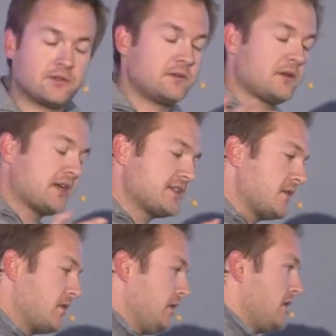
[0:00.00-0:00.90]
I
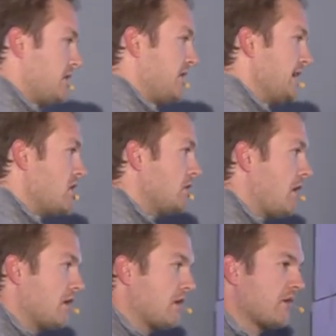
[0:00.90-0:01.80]
said earlier that they no
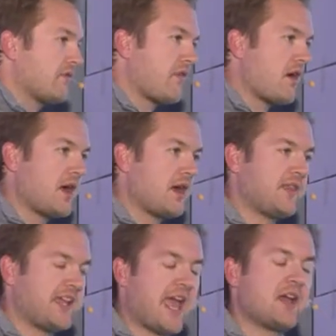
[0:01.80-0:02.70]
longer fry,
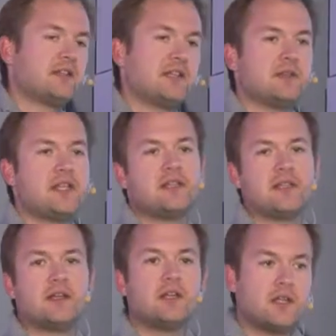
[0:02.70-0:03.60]
they can't in
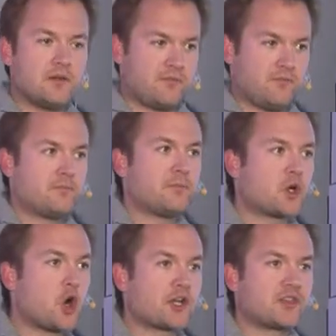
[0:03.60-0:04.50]
India
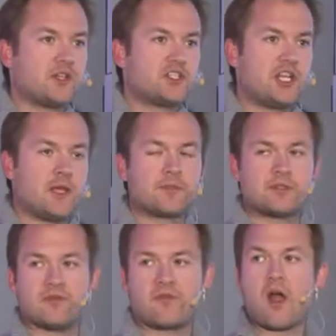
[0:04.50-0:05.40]
cook the chips,
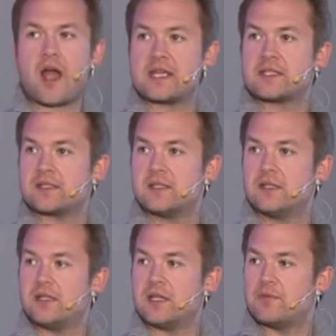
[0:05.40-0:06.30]
the fries
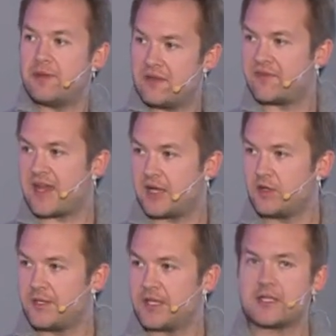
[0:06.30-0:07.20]
in beef
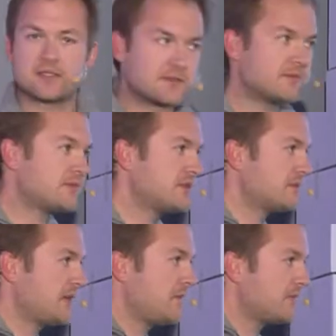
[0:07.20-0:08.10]
tallow because
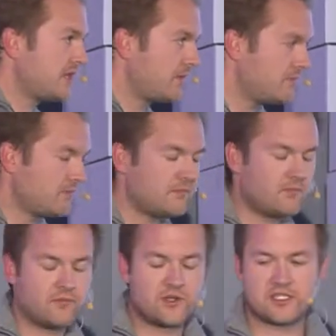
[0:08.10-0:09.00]
same
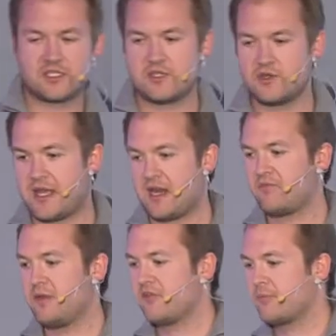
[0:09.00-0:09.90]
same reasons you can't
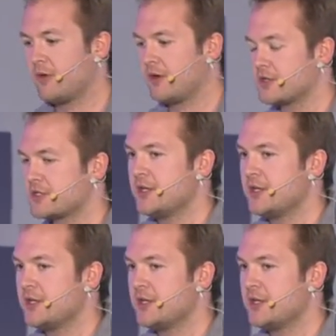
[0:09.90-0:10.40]
have beef burgers.